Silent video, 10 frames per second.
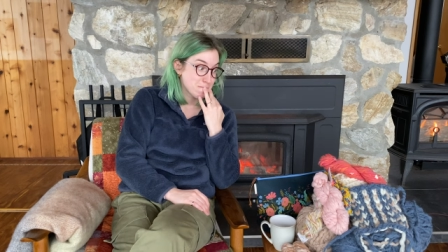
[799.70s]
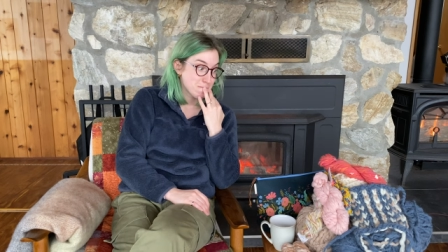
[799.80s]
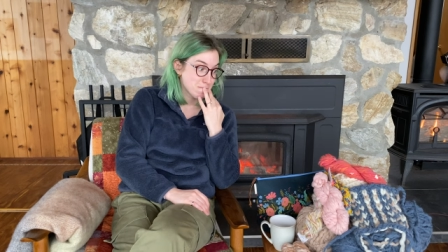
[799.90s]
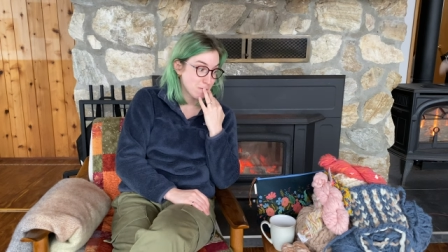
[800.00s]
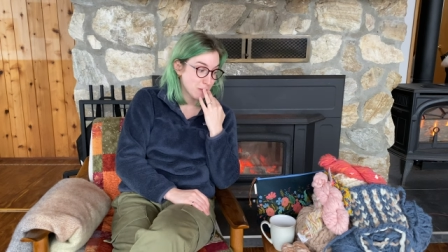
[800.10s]

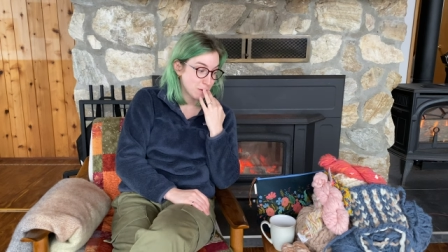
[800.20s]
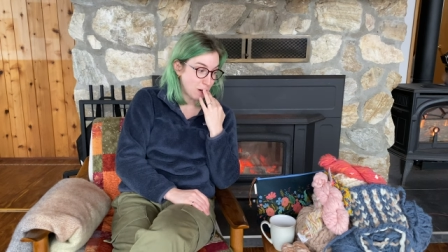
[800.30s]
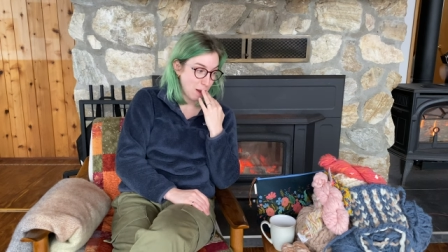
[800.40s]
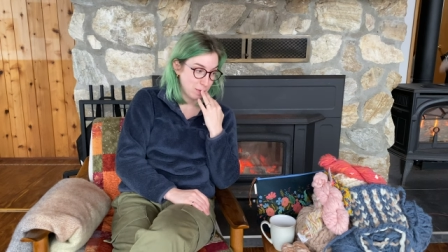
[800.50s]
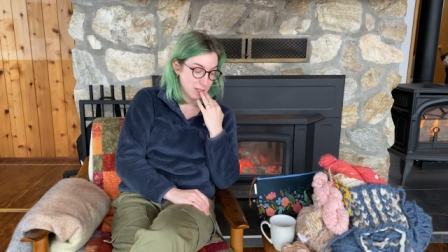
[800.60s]
We'll see what
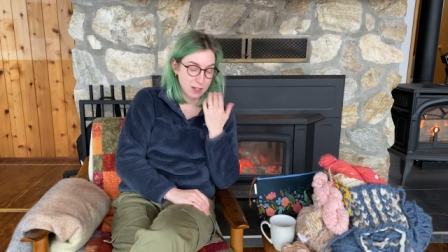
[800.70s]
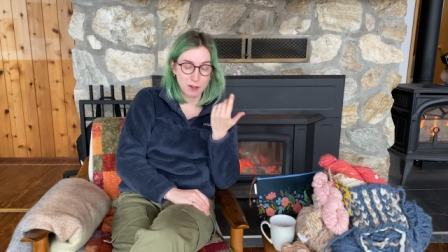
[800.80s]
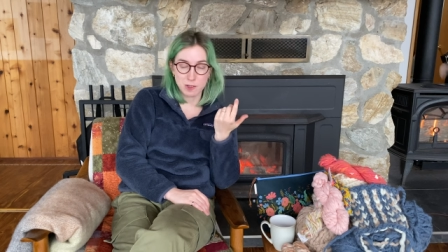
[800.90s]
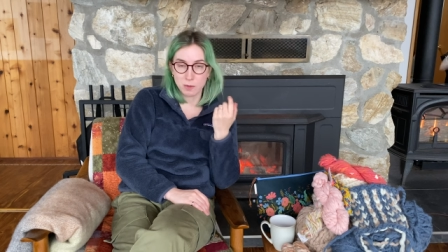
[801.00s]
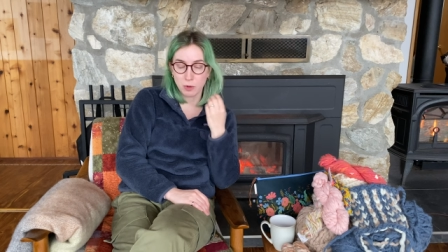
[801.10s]
happens. I
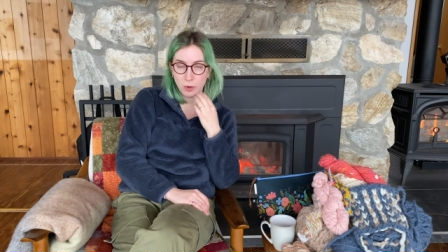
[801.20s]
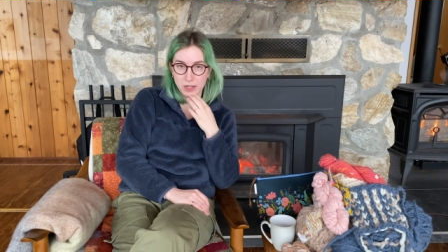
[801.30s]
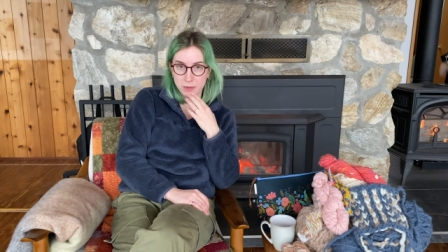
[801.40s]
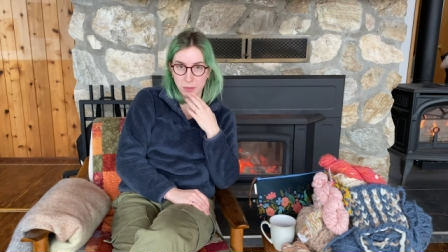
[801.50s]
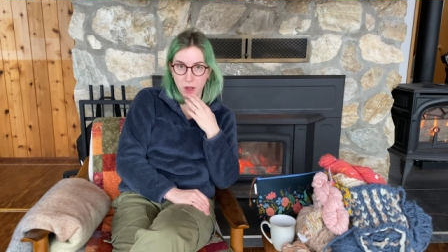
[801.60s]
also am going
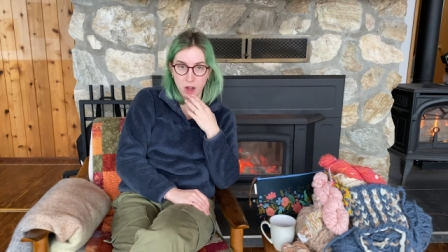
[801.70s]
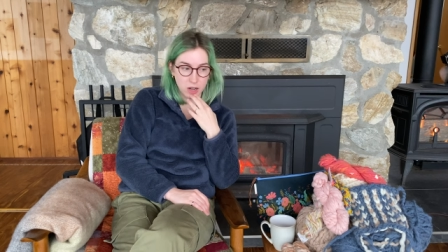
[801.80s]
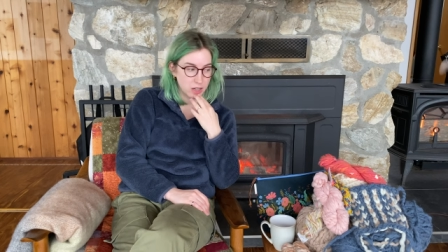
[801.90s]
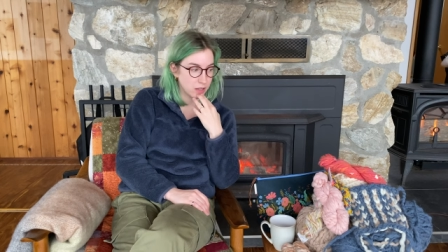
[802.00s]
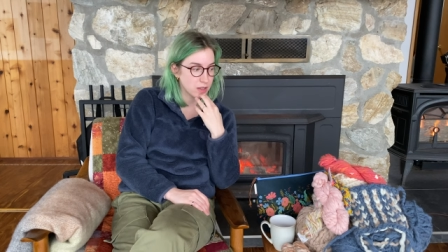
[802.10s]
to
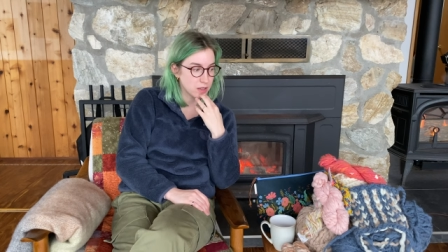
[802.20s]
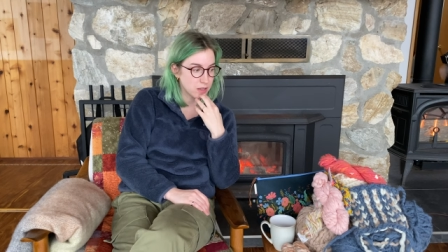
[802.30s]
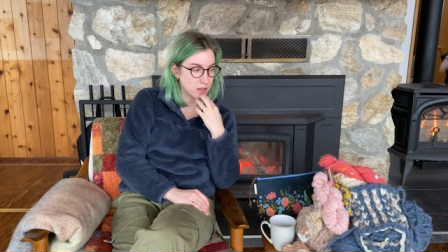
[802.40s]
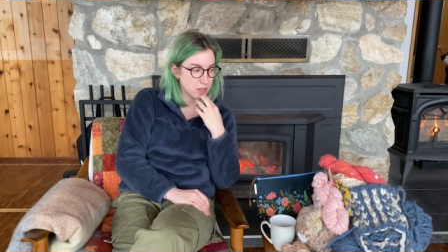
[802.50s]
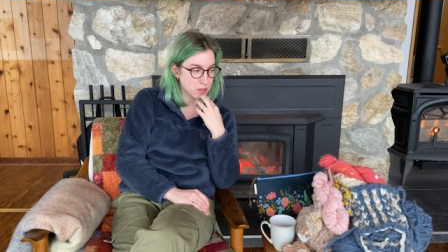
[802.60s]
block
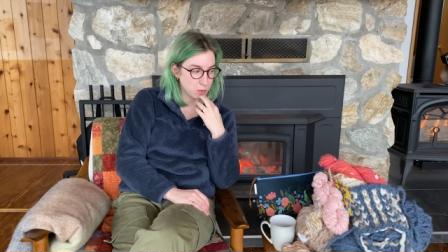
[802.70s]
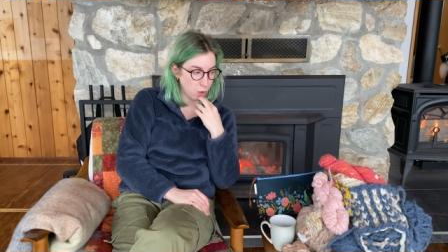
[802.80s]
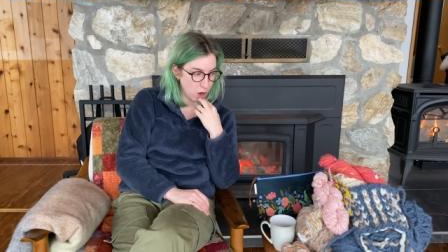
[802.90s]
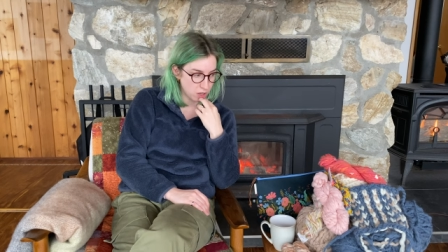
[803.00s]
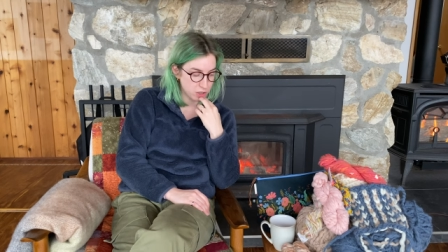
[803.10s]
the
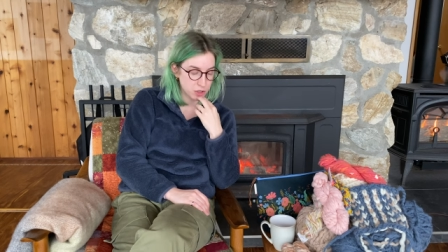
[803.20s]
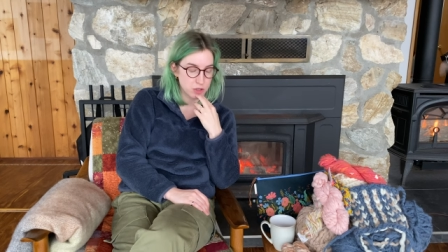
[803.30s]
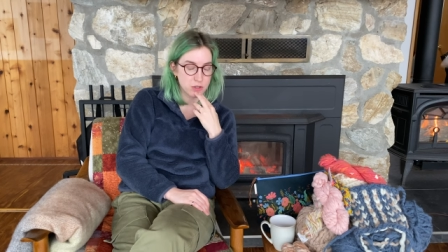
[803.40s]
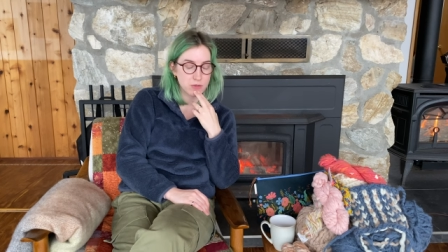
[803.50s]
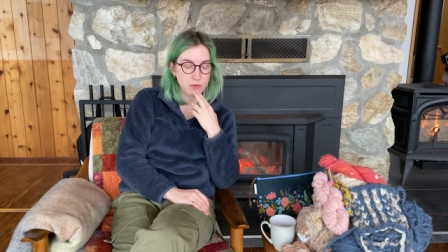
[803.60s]

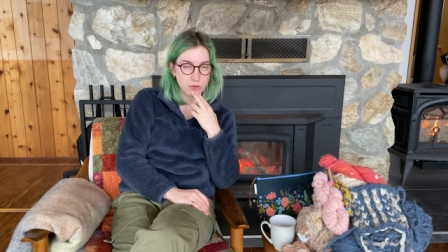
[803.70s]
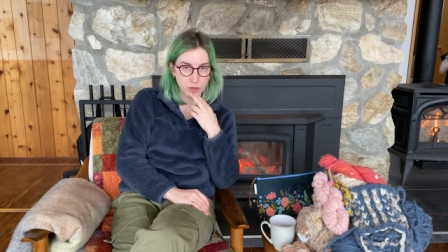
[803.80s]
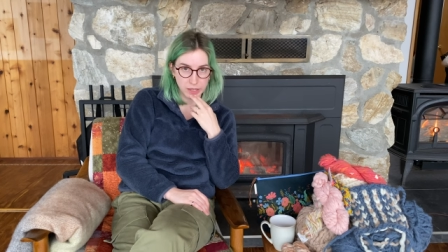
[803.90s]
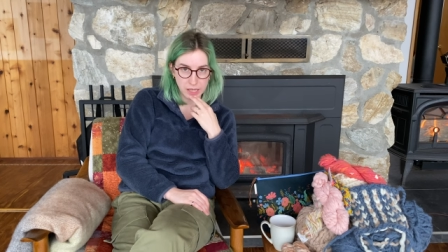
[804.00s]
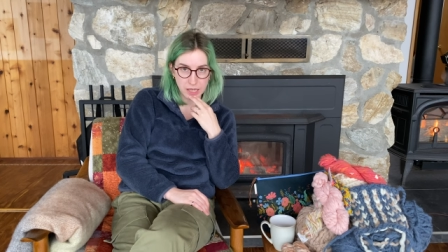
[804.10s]
swatch fully.